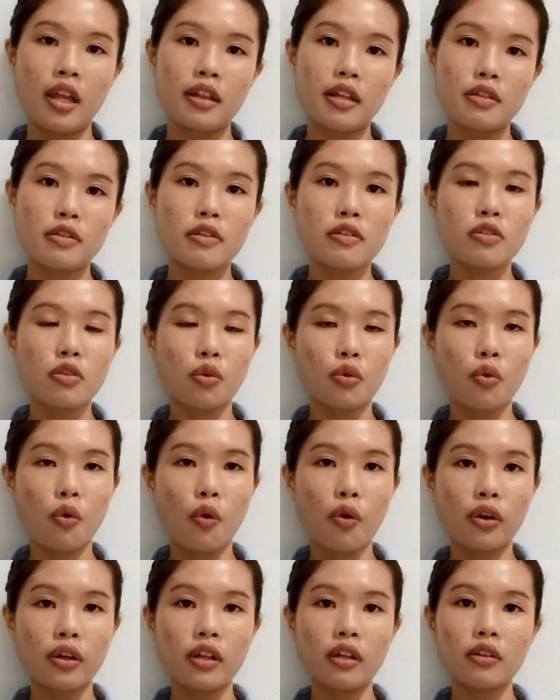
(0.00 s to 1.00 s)
This is
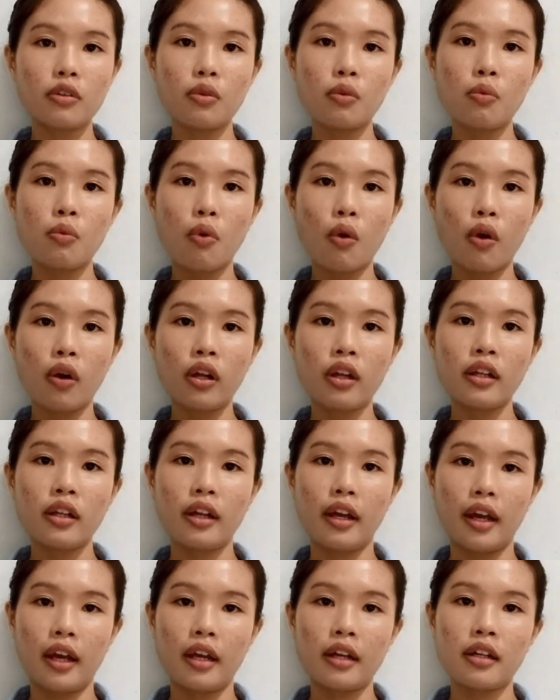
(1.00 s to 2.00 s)
according to
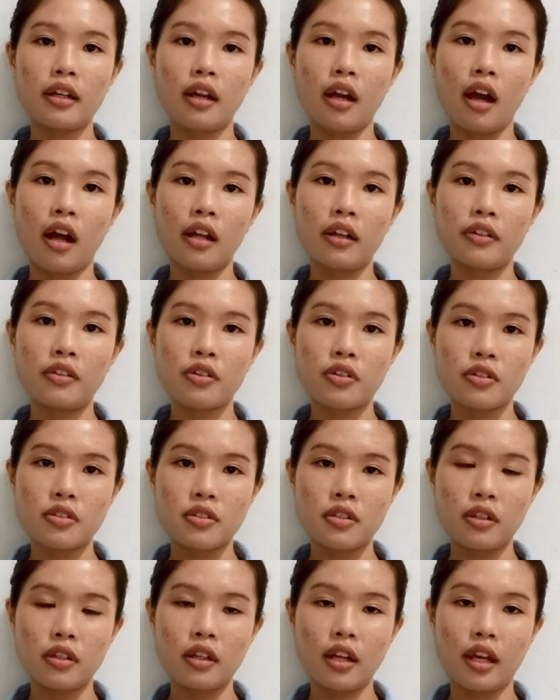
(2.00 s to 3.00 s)
Wall and
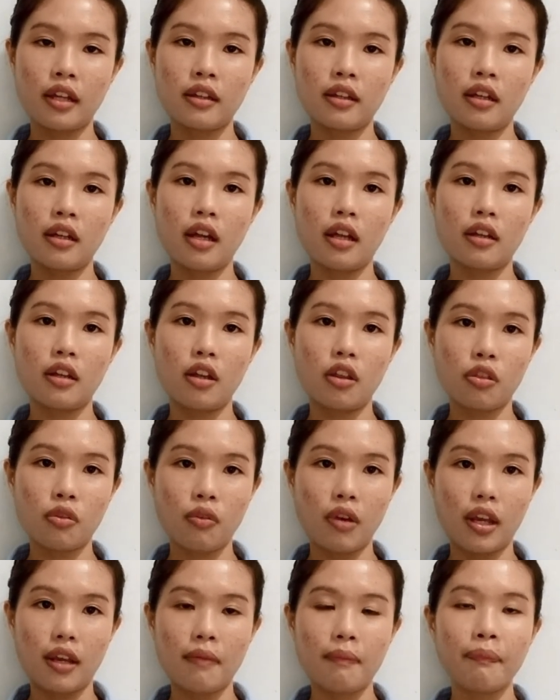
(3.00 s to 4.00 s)
Alderson
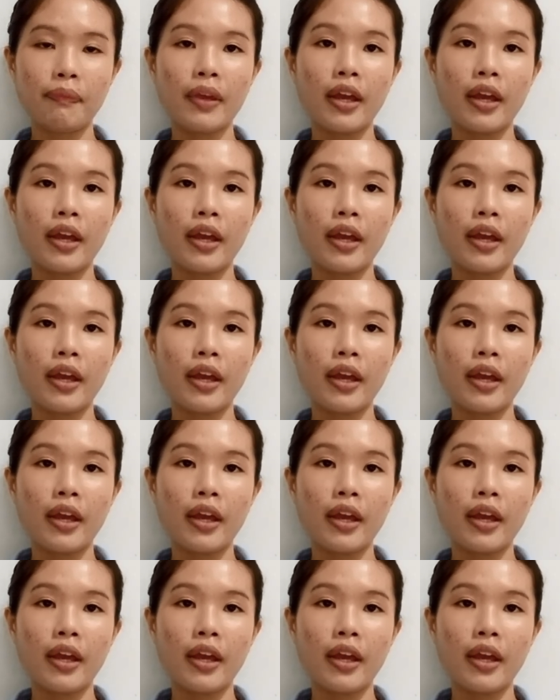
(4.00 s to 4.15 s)
1993.